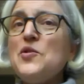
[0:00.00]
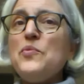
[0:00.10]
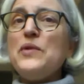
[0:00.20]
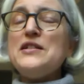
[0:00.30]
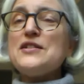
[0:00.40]

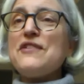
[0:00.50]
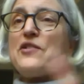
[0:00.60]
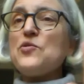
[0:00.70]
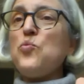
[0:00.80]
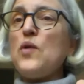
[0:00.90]
we just
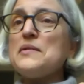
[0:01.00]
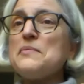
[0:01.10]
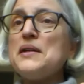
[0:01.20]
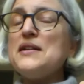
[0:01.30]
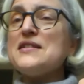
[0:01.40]
found one
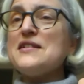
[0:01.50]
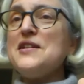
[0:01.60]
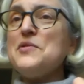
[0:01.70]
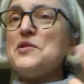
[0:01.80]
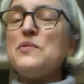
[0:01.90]
person
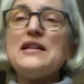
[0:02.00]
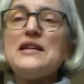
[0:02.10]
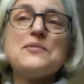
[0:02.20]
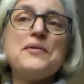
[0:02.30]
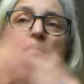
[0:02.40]
who was willing
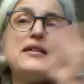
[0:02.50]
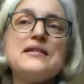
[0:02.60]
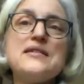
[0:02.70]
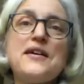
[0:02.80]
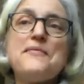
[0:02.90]
to put the
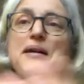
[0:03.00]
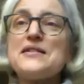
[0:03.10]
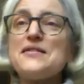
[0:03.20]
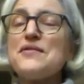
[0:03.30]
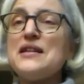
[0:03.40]
entire
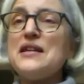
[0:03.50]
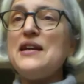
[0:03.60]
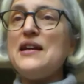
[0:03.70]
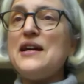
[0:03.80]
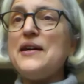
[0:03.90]
amount of
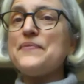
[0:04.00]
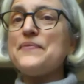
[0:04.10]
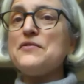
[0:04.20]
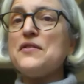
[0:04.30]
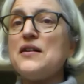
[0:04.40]
the
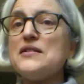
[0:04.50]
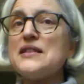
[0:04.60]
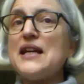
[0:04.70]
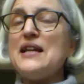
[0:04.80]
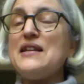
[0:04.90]
grant
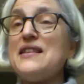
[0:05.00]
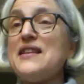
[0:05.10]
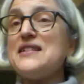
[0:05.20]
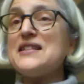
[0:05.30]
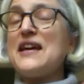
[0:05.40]
in and
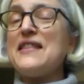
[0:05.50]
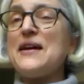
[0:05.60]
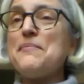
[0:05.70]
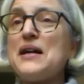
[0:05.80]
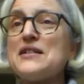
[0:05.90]
then just get
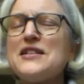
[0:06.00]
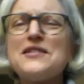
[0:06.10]
that matched.